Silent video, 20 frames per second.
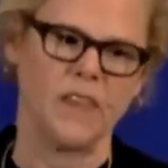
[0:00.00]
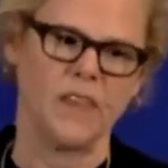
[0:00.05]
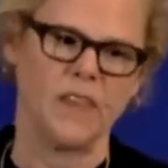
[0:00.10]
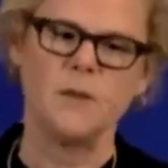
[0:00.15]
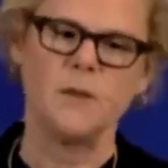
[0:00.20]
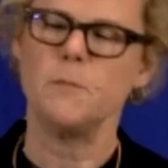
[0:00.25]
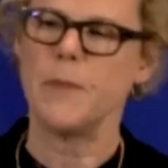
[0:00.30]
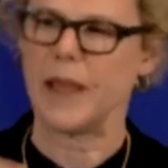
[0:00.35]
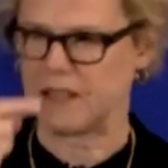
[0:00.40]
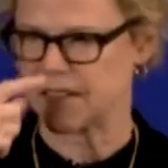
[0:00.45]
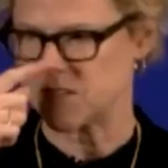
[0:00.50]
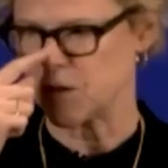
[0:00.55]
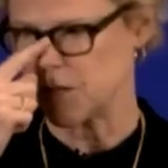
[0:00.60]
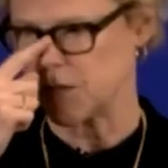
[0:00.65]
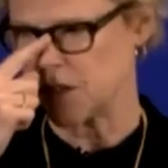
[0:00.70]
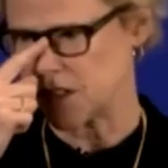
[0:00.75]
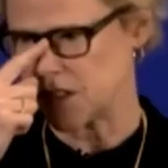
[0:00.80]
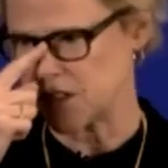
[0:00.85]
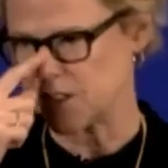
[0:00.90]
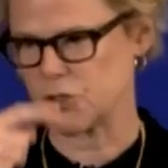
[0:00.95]
and then make
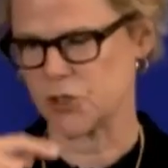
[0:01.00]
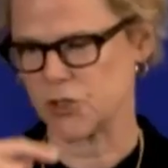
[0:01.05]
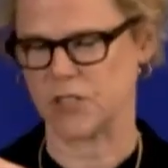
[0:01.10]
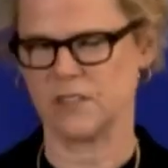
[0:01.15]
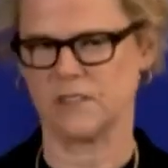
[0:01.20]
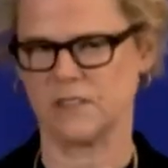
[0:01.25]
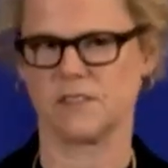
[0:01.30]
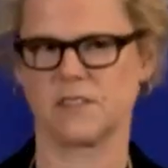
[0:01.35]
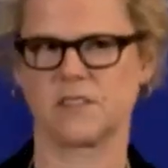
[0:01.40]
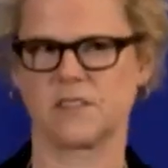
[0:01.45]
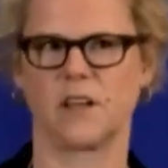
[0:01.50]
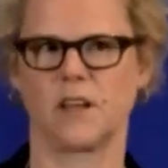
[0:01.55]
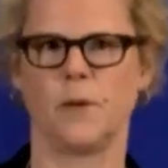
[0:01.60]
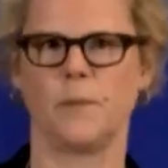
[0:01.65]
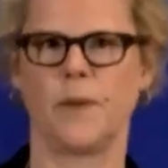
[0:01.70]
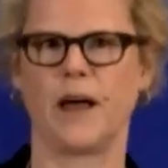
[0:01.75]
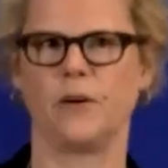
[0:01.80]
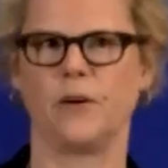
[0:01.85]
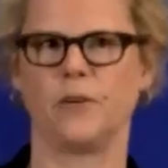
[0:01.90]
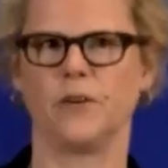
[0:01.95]
some decisions
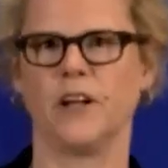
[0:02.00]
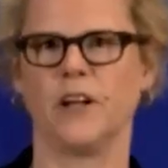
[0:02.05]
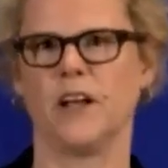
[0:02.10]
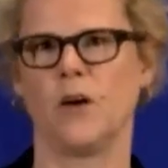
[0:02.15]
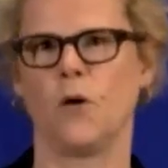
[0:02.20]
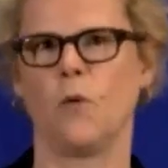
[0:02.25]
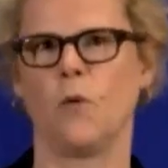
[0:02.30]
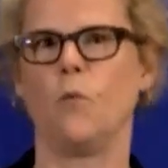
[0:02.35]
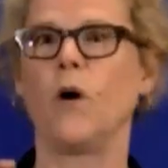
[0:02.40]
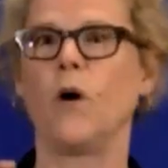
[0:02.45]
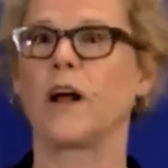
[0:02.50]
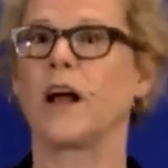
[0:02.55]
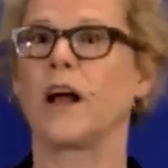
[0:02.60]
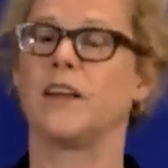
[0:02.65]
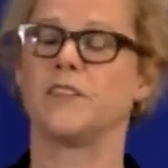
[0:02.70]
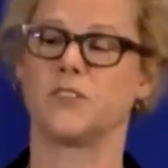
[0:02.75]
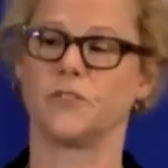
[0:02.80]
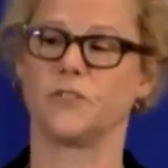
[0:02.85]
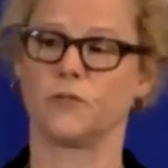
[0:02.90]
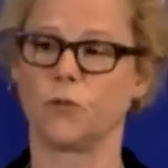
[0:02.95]
about
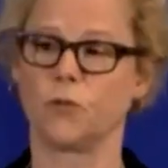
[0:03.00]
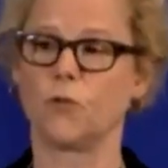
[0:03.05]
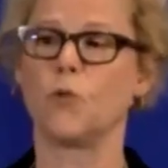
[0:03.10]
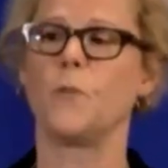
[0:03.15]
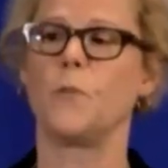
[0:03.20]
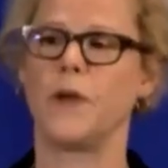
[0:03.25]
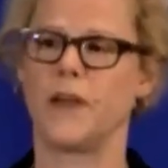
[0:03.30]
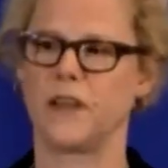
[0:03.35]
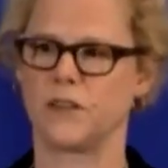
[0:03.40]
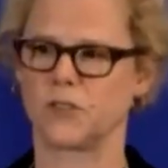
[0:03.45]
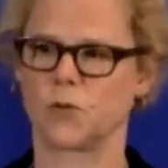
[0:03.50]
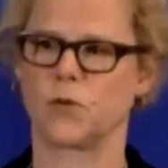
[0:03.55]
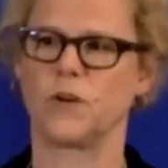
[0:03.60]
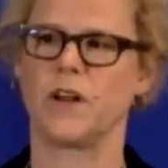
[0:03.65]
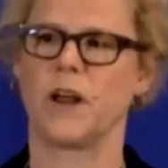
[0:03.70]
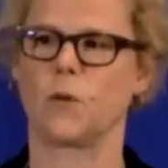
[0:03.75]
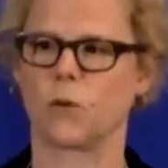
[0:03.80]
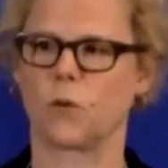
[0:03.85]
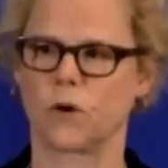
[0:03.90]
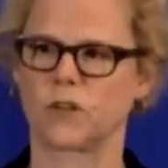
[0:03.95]
what kinds of groupings
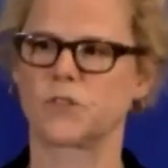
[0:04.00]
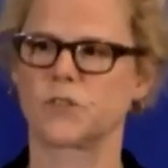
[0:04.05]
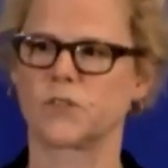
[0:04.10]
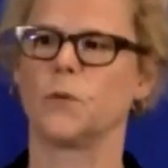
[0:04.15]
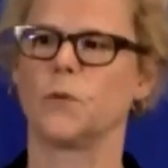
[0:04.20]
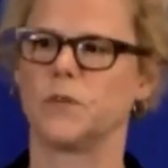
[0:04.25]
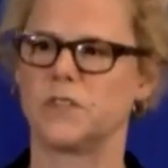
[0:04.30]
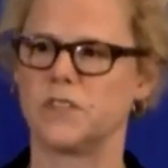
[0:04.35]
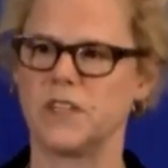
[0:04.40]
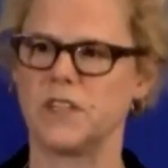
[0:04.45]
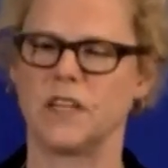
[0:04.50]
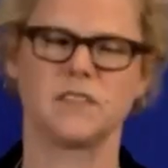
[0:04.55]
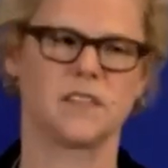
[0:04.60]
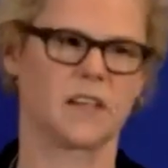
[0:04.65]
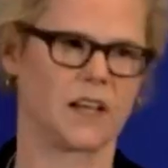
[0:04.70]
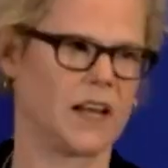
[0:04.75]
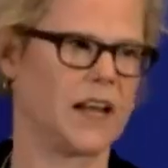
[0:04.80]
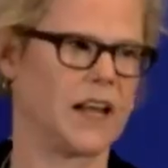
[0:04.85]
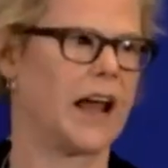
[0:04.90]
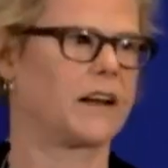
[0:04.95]
or networks we would
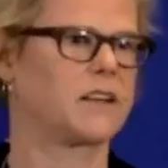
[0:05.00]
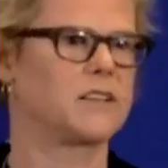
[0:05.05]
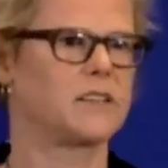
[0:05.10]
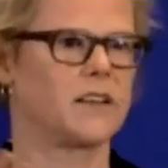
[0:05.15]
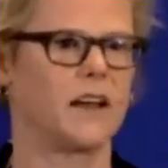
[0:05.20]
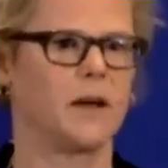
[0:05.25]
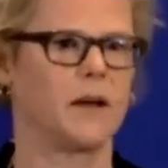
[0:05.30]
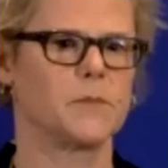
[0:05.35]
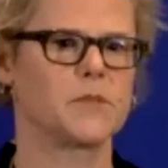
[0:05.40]
seek to connect.